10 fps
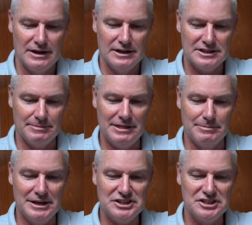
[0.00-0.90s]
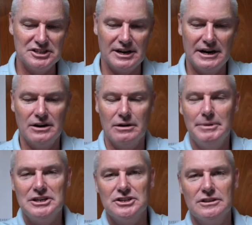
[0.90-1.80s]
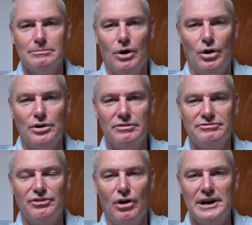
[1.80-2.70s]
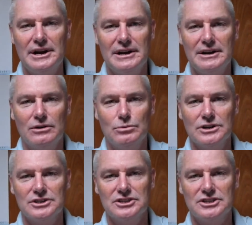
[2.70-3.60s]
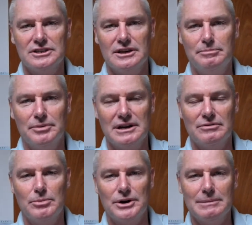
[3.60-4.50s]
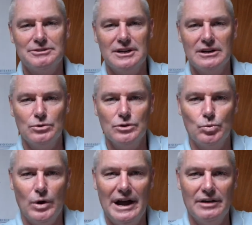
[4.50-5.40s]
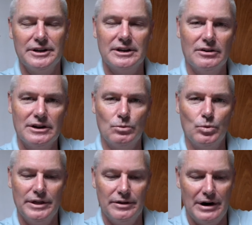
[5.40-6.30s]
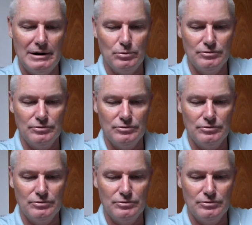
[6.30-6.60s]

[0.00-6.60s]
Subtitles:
Some other mentions today, and I mentioned them on Friday, and I want to just bring everybody up to date with how they're going and where they're at.